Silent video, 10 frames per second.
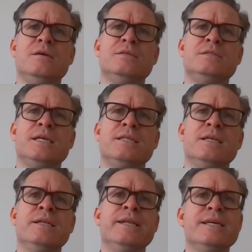
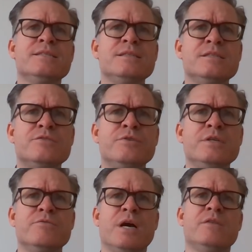signal less than
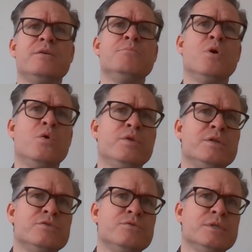3 rather than more
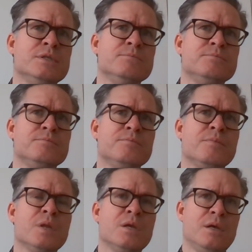than 3.
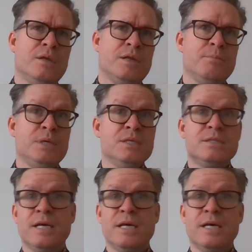That means